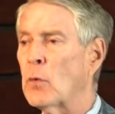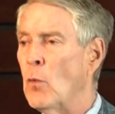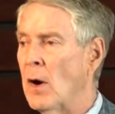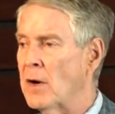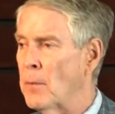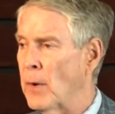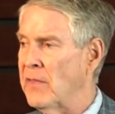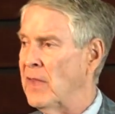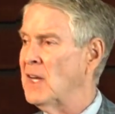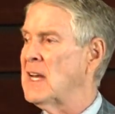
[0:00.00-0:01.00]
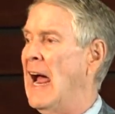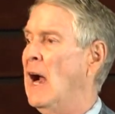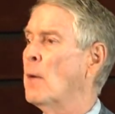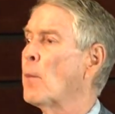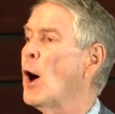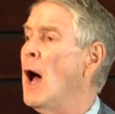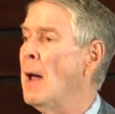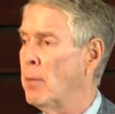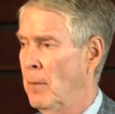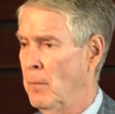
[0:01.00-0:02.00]
We wanted to bring the entire
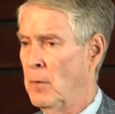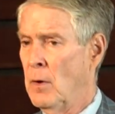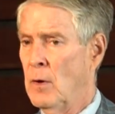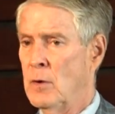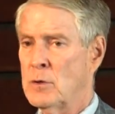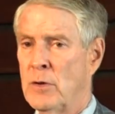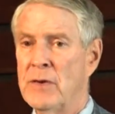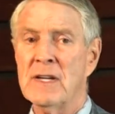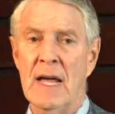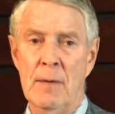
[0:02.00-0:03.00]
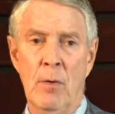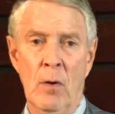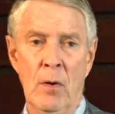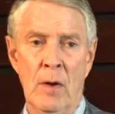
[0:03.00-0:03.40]
problem to the table